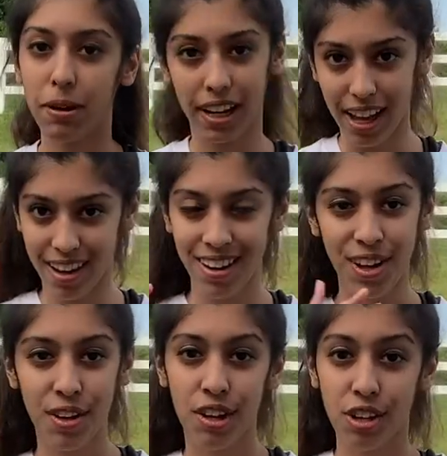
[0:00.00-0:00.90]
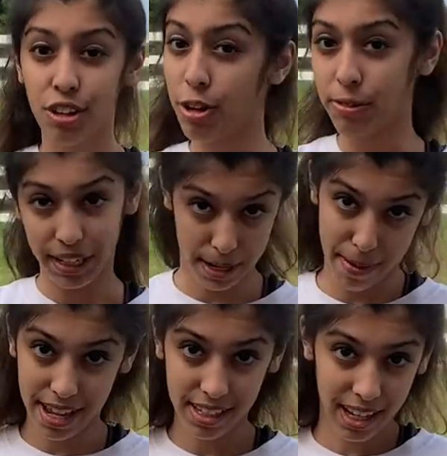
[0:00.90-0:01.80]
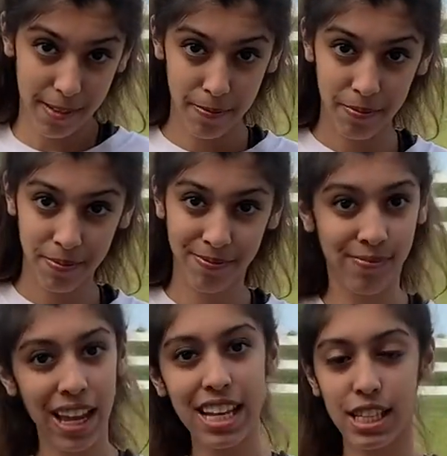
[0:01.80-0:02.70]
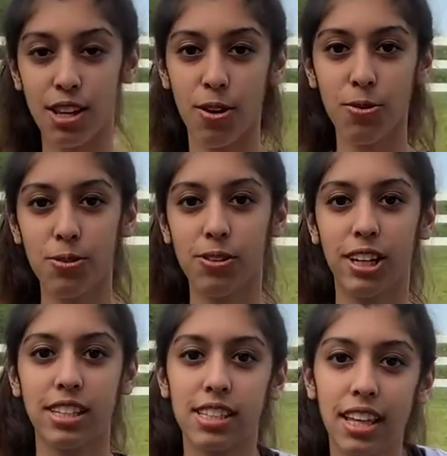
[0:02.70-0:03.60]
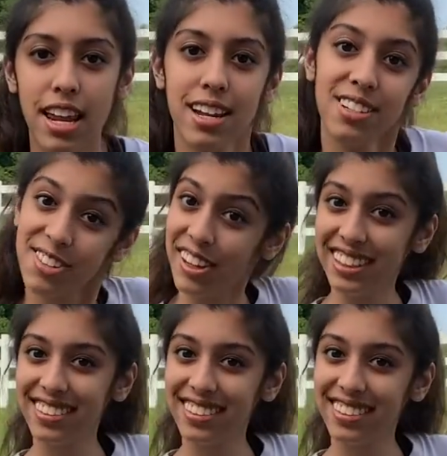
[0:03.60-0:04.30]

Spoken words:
But again, you don't need a basket. So let's get into it.